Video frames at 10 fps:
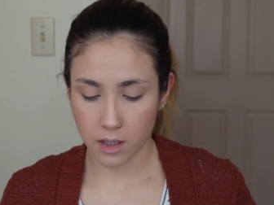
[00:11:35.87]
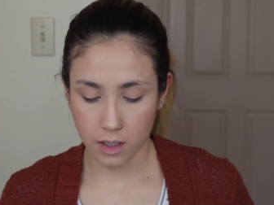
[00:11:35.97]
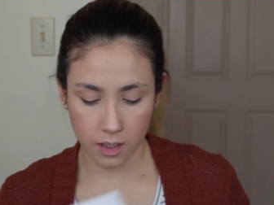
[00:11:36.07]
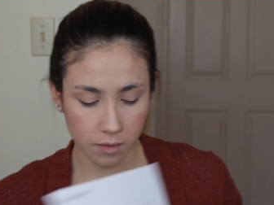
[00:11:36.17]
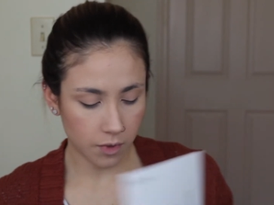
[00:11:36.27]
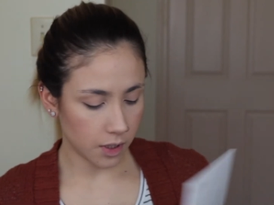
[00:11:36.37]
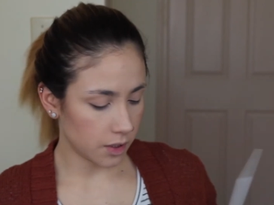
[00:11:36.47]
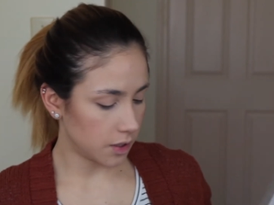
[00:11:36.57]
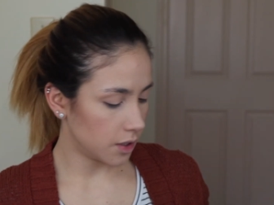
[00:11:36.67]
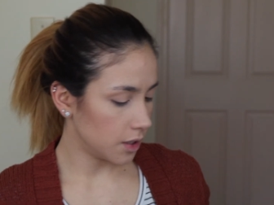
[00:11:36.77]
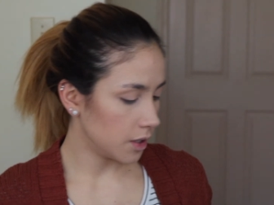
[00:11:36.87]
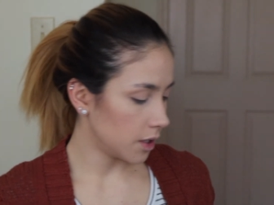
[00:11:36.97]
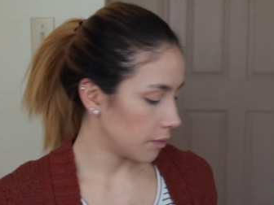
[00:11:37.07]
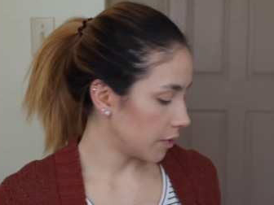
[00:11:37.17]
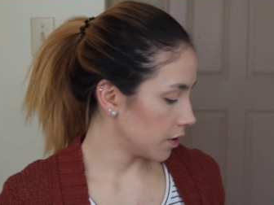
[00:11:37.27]
and I'm going to
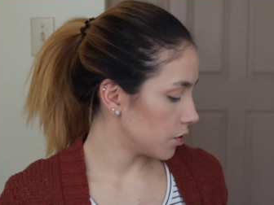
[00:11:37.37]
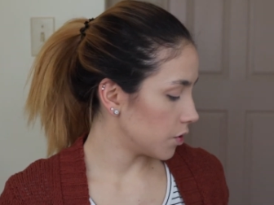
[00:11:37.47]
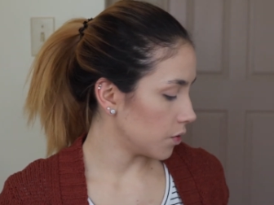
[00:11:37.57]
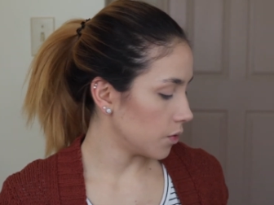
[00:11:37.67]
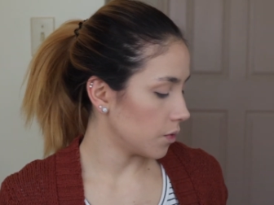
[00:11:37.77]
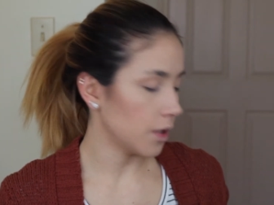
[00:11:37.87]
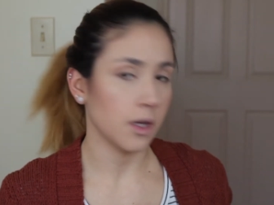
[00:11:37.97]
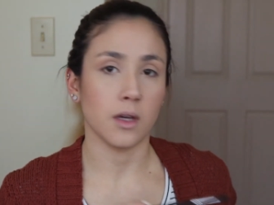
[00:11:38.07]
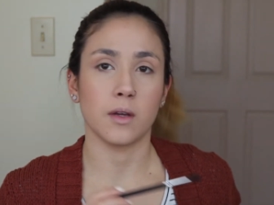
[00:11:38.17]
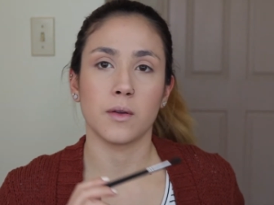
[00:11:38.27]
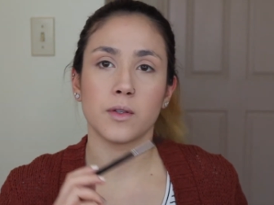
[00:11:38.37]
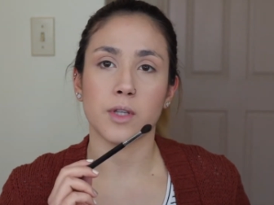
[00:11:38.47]
dip into the